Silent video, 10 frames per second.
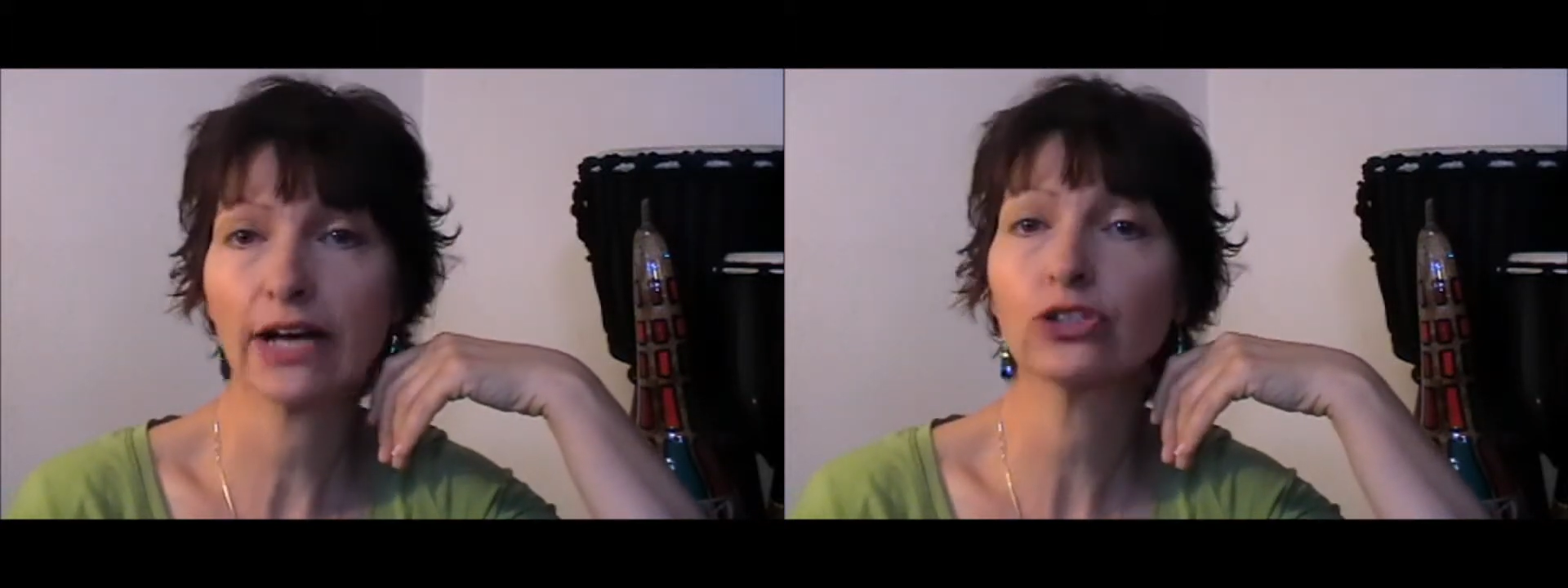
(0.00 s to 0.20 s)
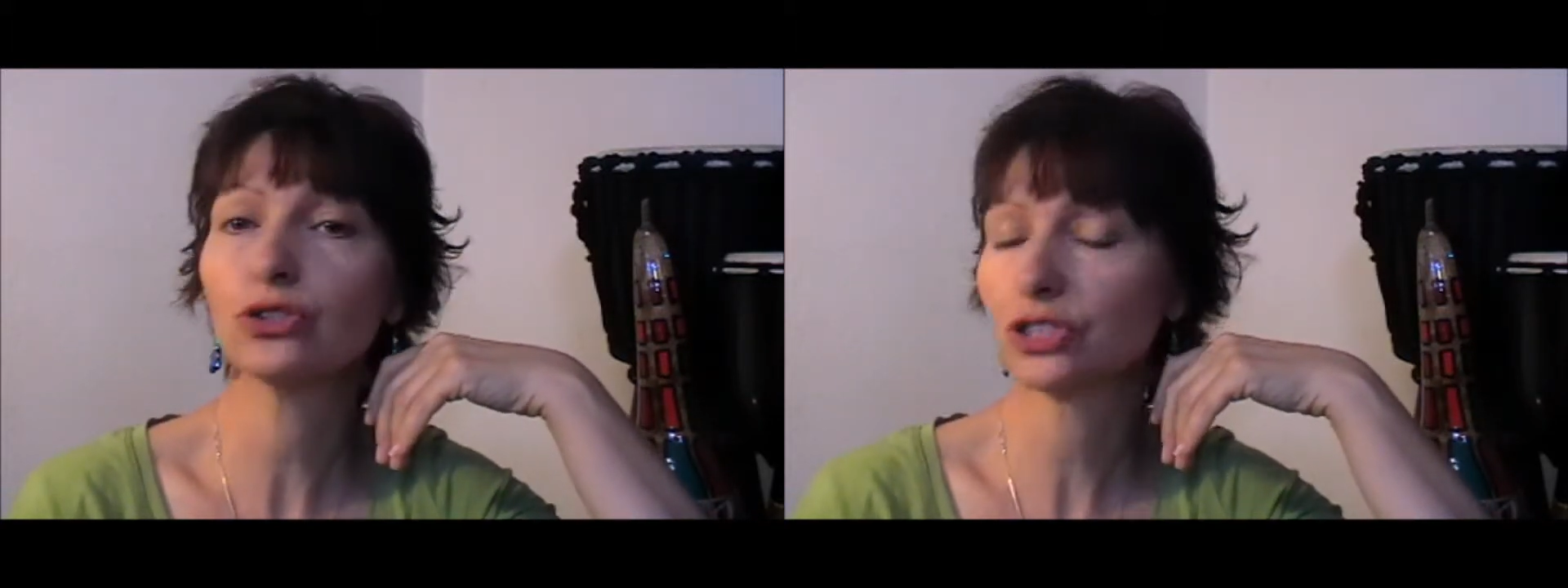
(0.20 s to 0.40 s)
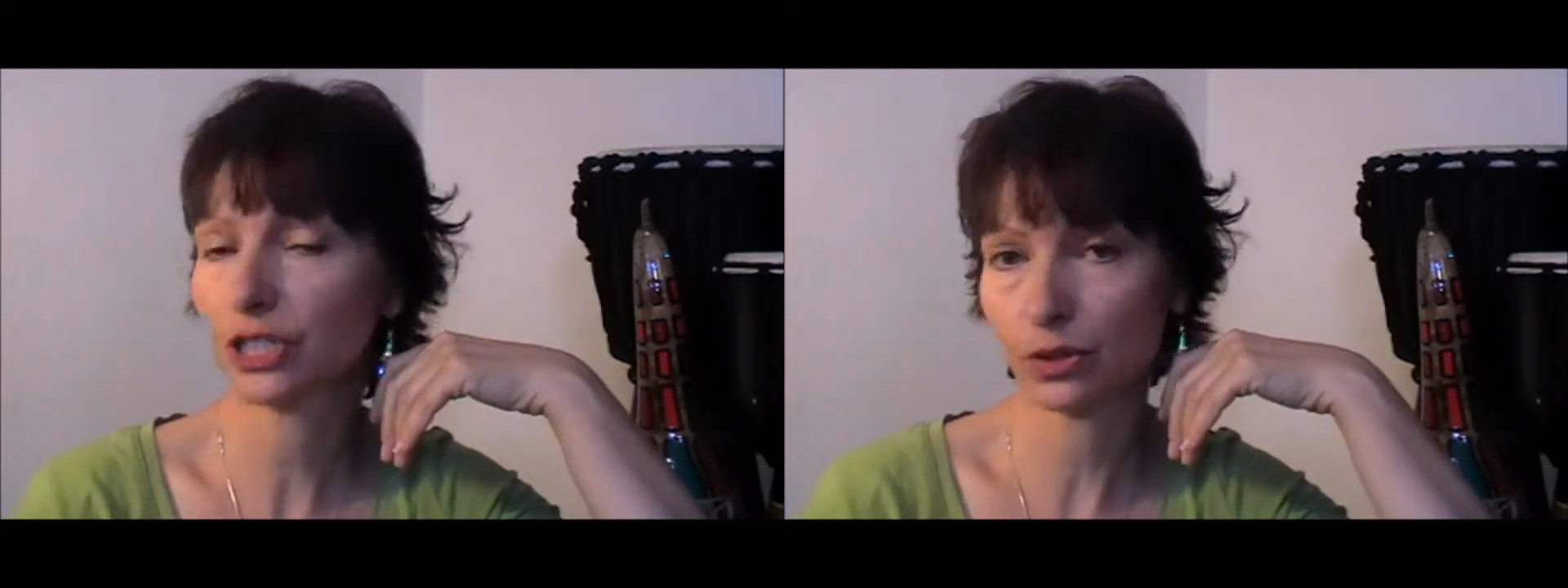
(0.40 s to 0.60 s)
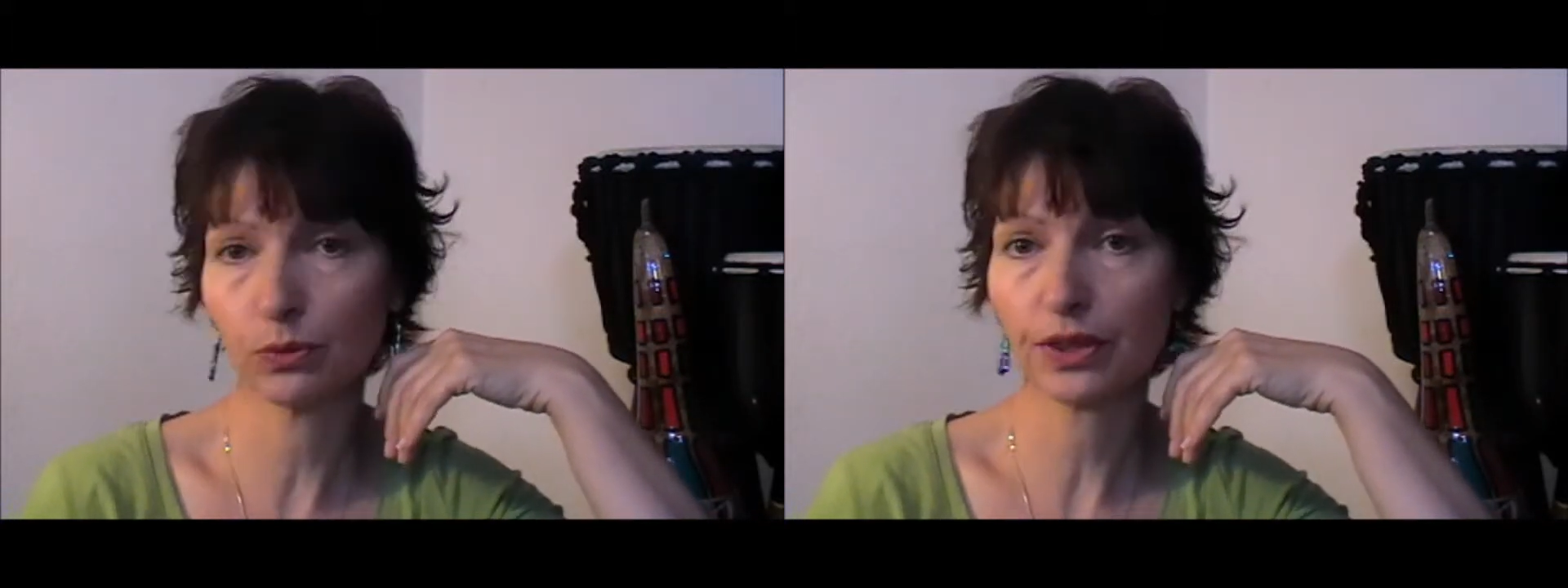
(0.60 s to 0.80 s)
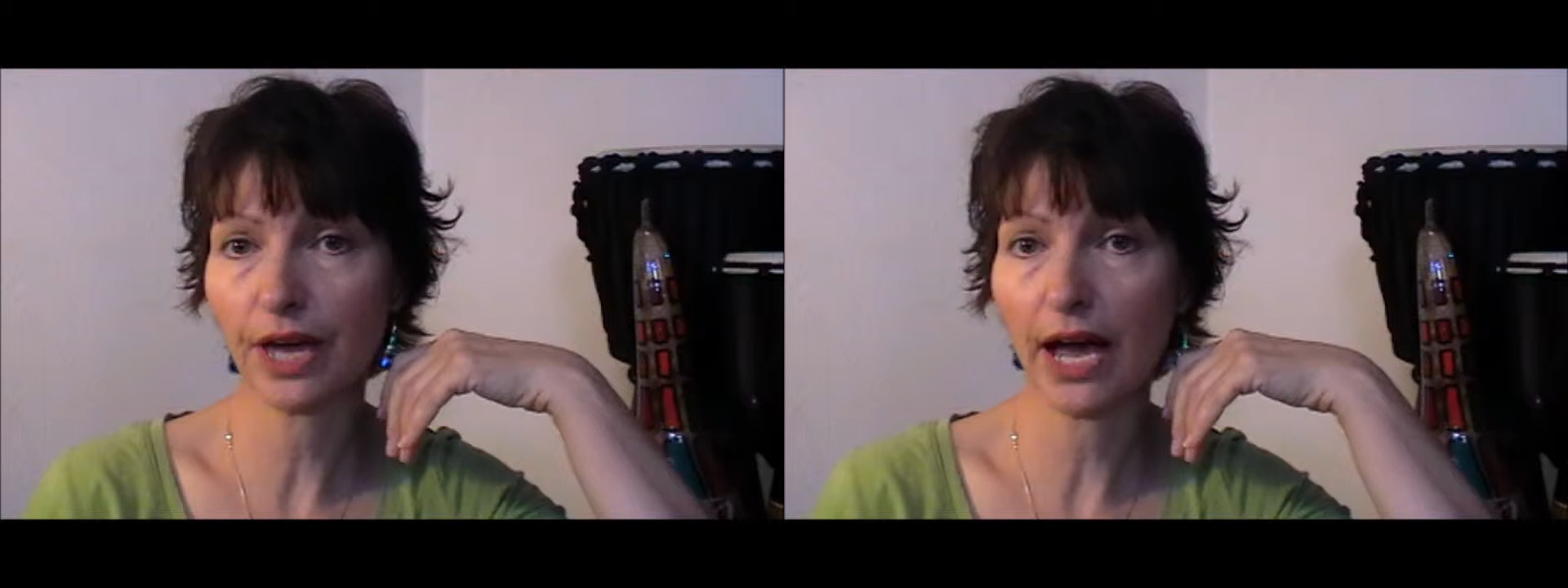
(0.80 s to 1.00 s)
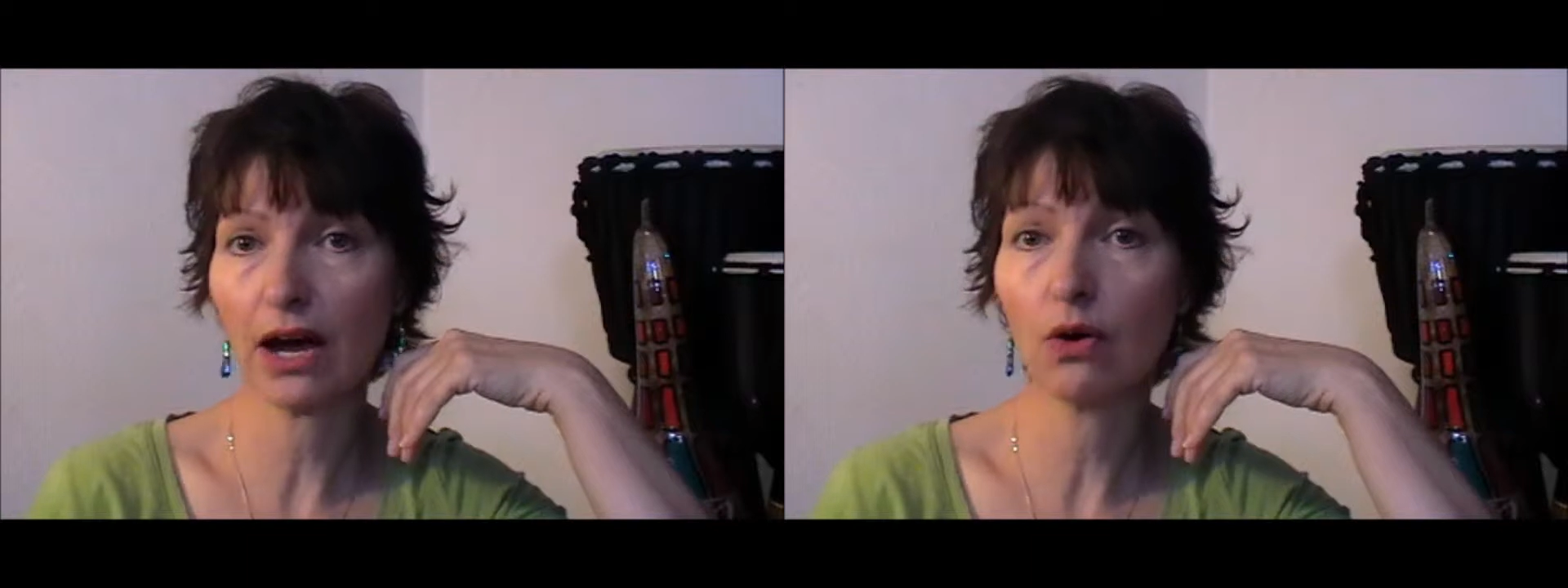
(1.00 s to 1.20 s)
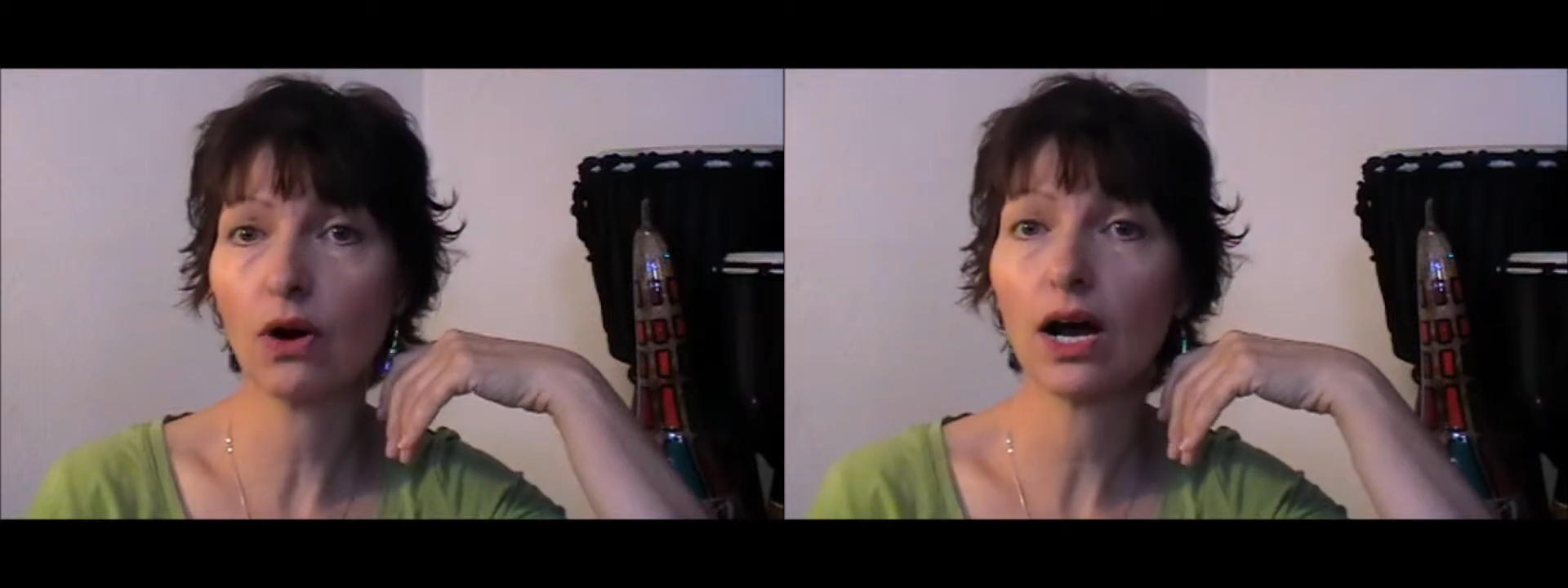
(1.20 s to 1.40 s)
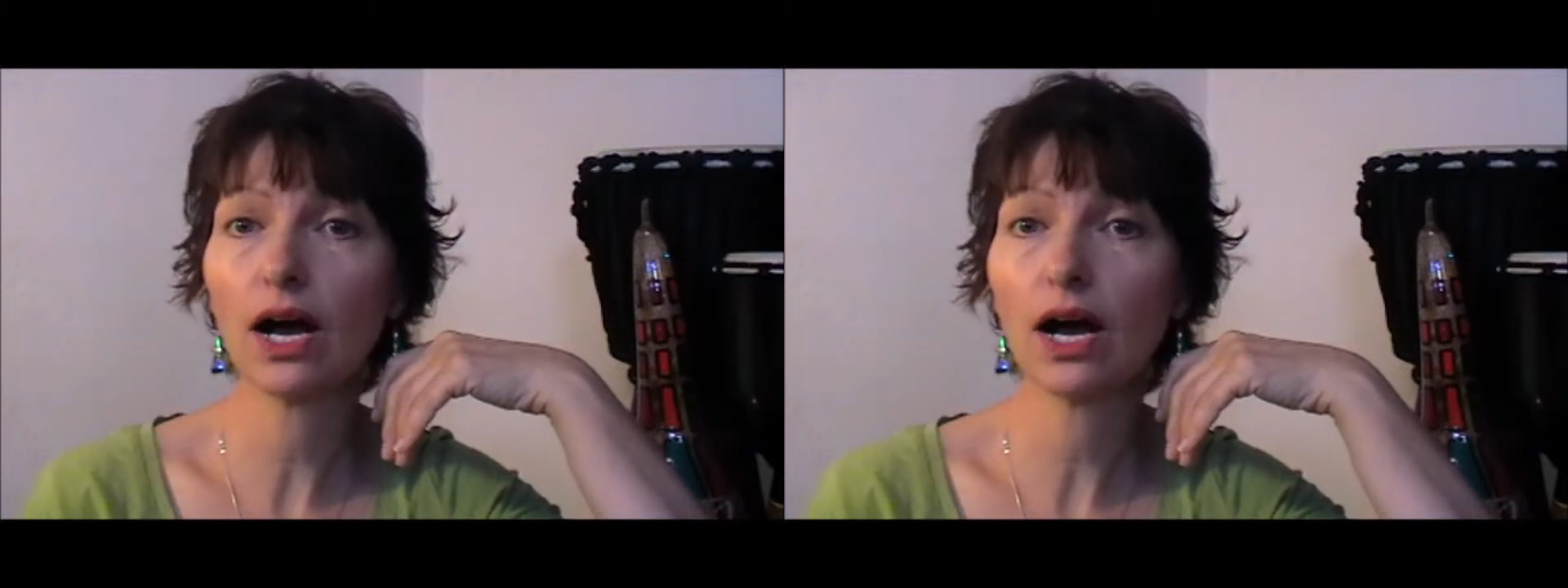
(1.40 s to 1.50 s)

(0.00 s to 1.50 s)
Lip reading: to deal with our